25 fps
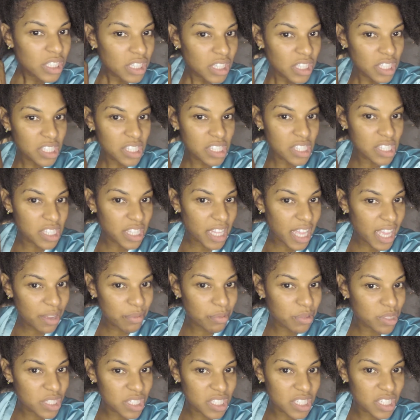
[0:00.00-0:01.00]
That
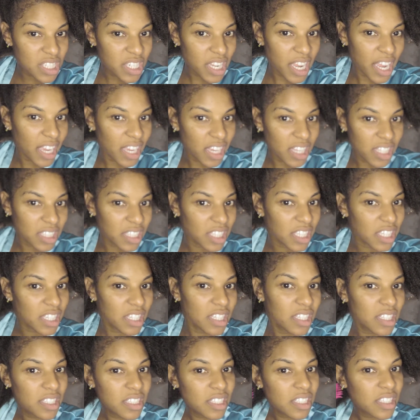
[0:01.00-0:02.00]
was detangling
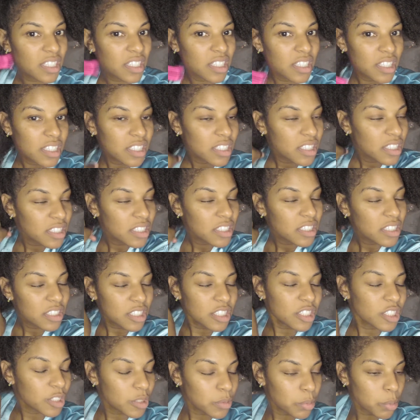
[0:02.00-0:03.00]

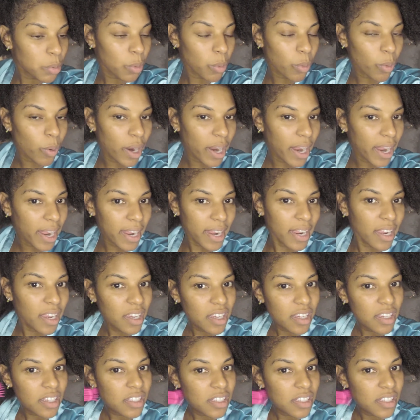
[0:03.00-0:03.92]
spray.